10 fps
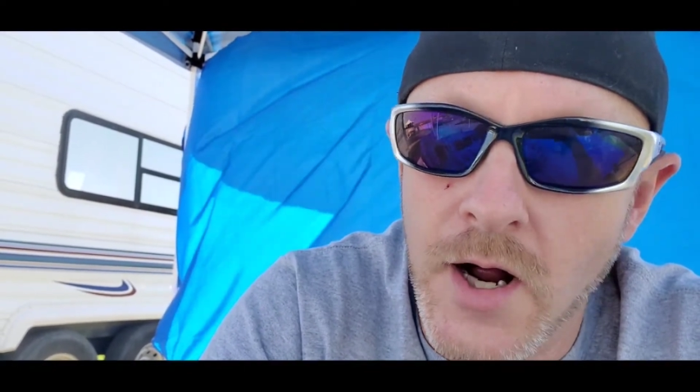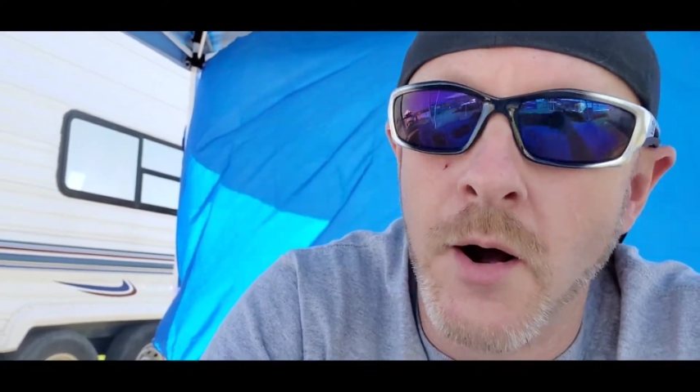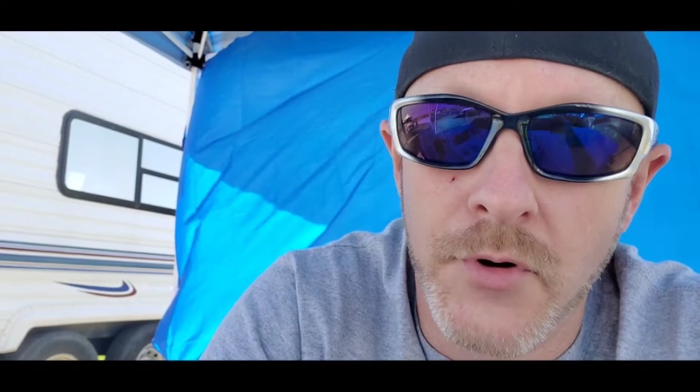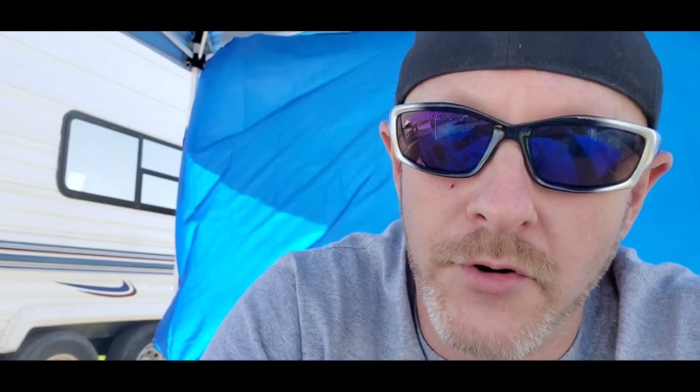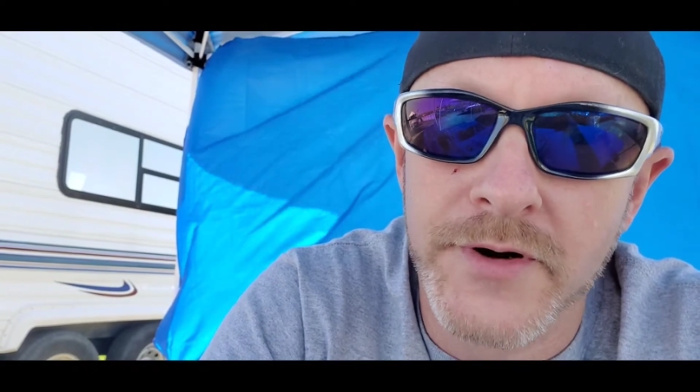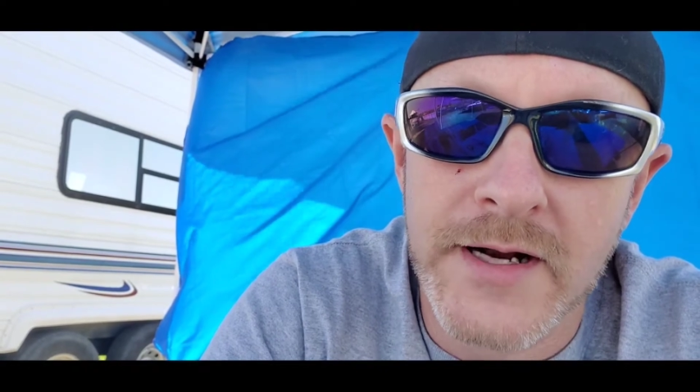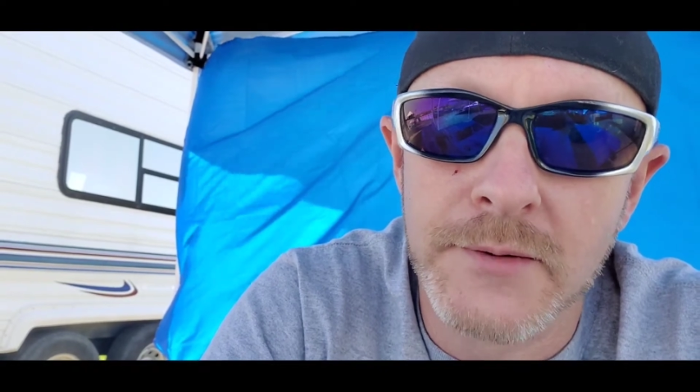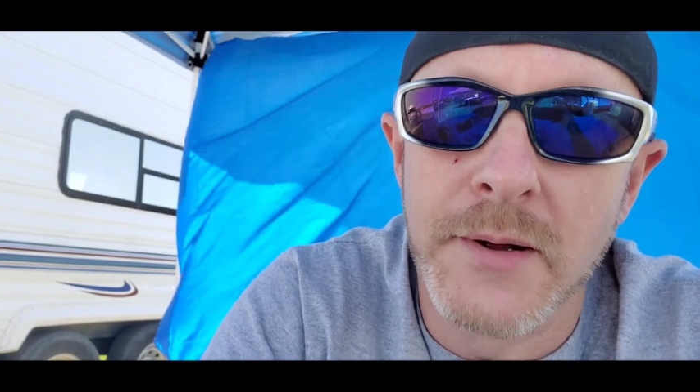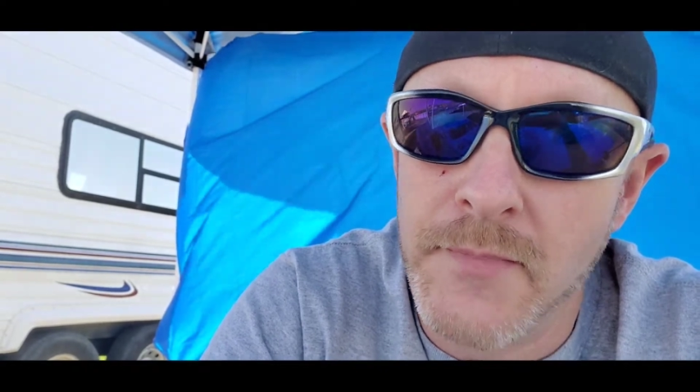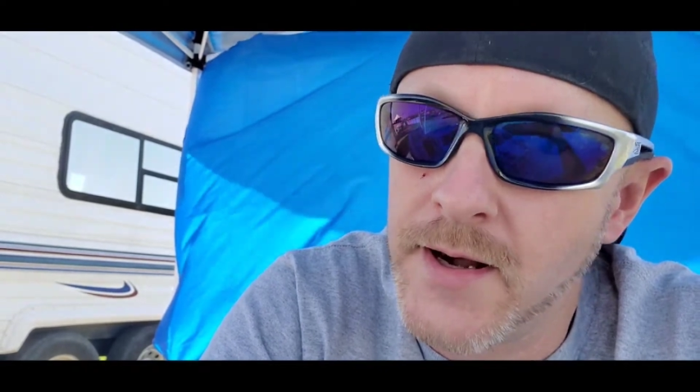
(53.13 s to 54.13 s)
I'm going to need
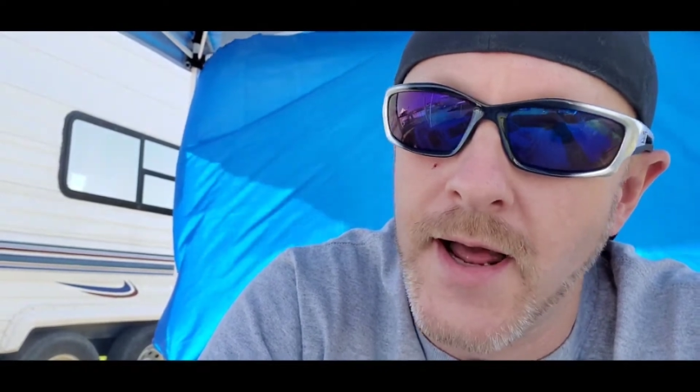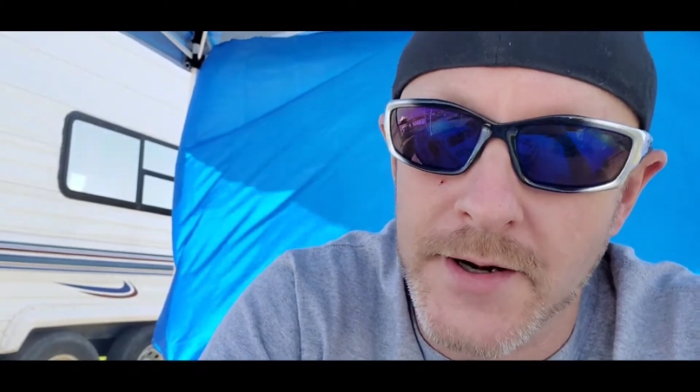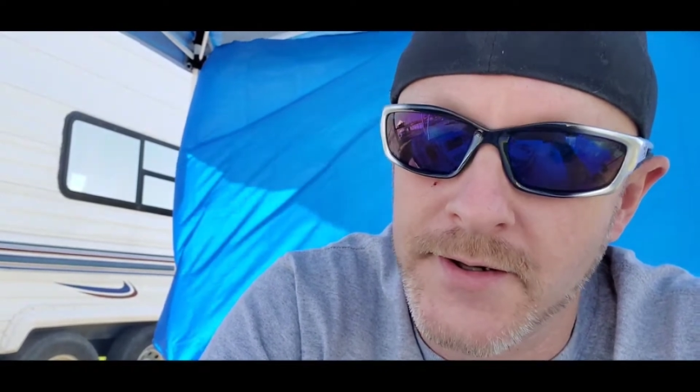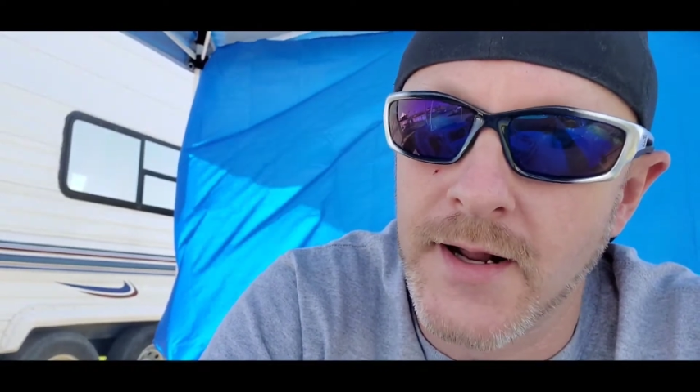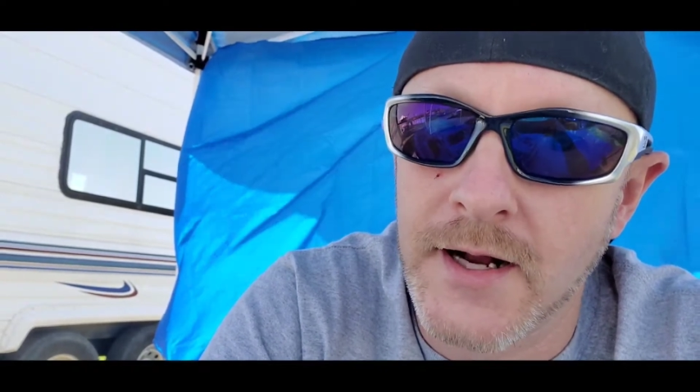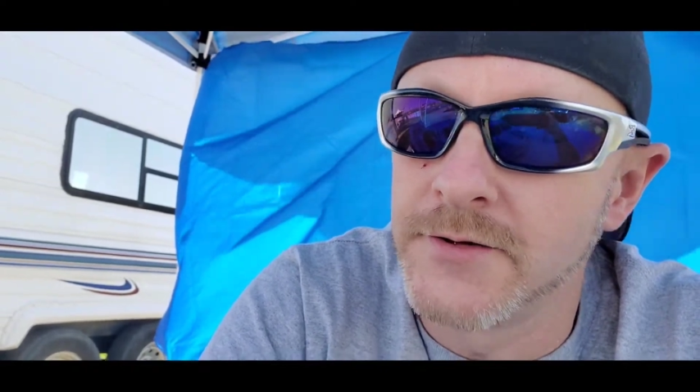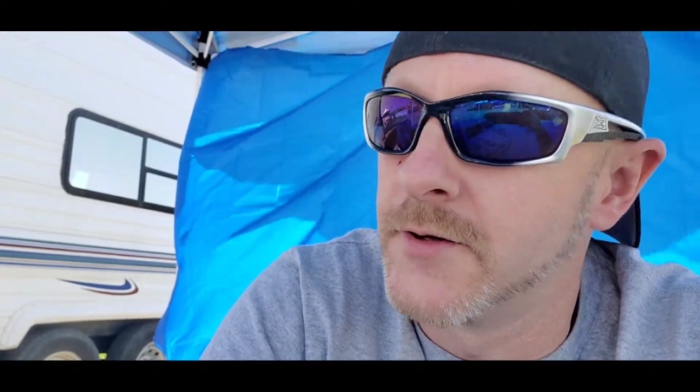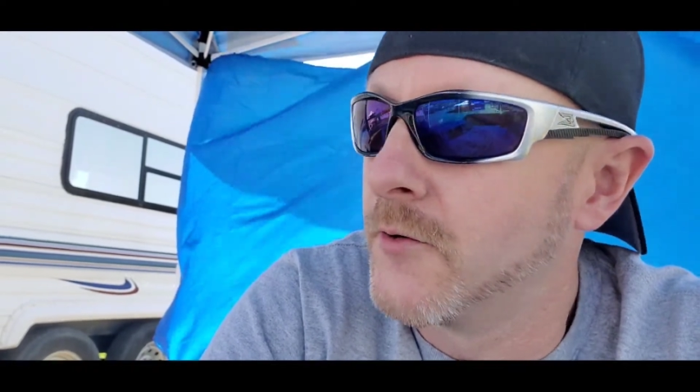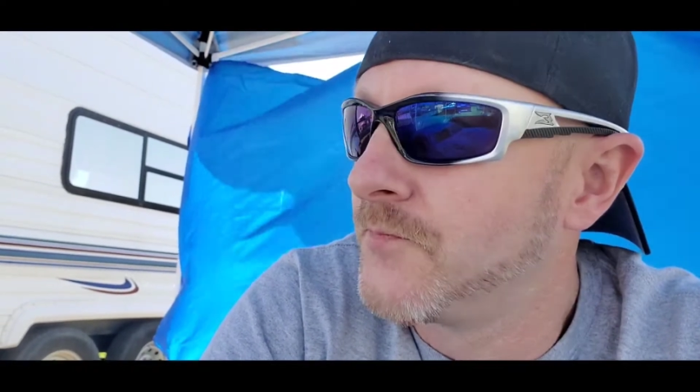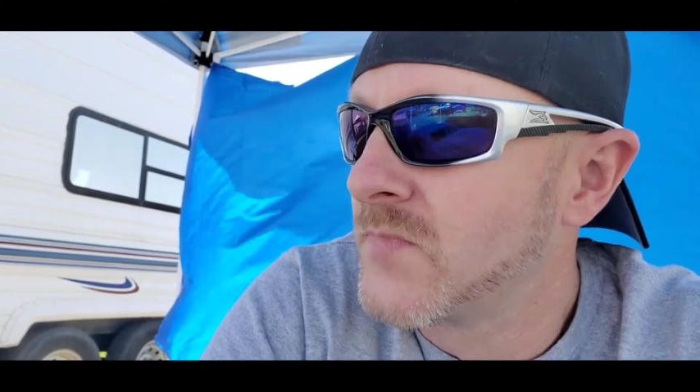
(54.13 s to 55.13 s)
them at midnight tonight. So,